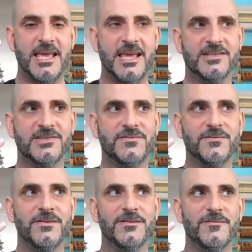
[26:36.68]

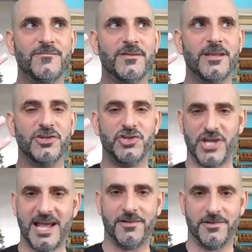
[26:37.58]
It's a
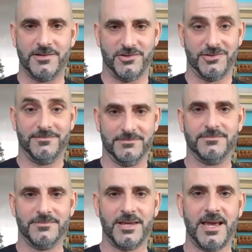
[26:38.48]
challenge,
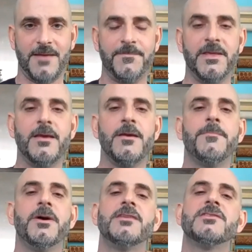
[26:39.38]
okay?
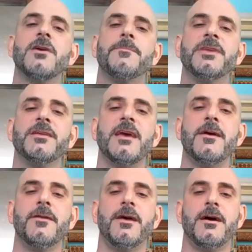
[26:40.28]
But it's something
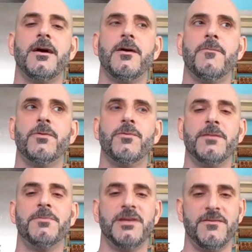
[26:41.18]
that we
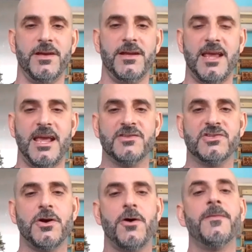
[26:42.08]
really believe in. And
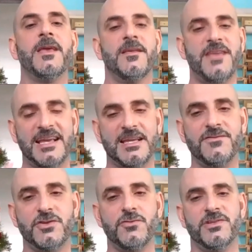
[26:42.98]
so that
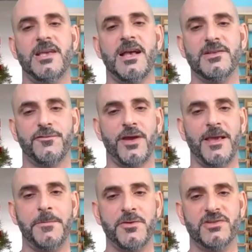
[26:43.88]
gives you a sense for
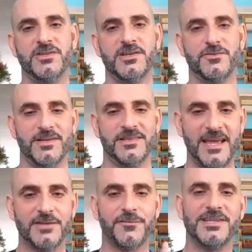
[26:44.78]
AP US history.
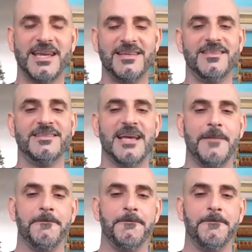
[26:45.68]
Thanks for taking the time.